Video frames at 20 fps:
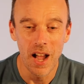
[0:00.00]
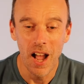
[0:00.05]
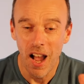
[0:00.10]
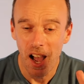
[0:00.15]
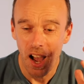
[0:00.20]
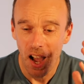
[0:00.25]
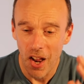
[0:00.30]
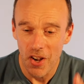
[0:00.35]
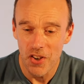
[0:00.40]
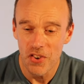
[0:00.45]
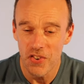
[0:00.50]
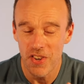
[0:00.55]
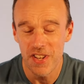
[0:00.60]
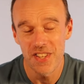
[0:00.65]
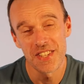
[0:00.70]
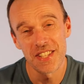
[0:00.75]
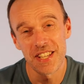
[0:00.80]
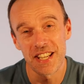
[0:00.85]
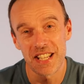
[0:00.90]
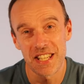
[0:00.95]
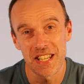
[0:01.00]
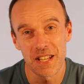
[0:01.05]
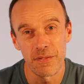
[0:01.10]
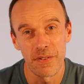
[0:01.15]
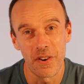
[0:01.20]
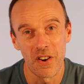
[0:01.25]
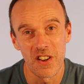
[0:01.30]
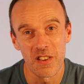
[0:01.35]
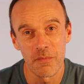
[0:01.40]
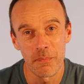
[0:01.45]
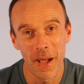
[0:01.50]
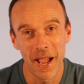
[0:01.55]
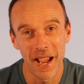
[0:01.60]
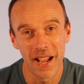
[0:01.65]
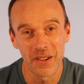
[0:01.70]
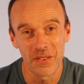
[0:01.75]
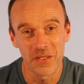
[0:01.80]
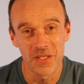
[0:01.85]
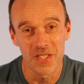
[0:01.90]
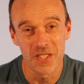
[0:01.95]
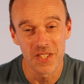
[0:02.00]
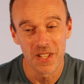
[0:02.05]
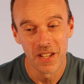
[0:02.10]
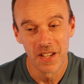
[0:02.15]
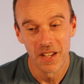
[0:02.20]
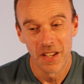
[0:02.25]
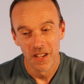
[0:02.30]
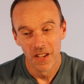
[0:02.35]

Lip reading: £165